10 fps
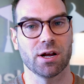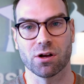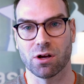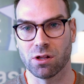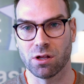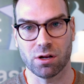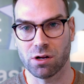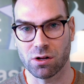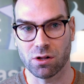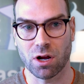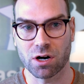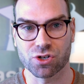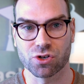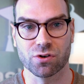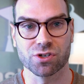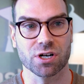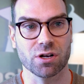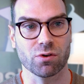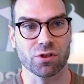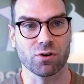And a lot of students I
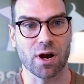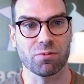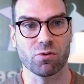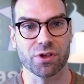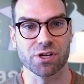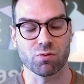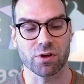deal with grapple with this,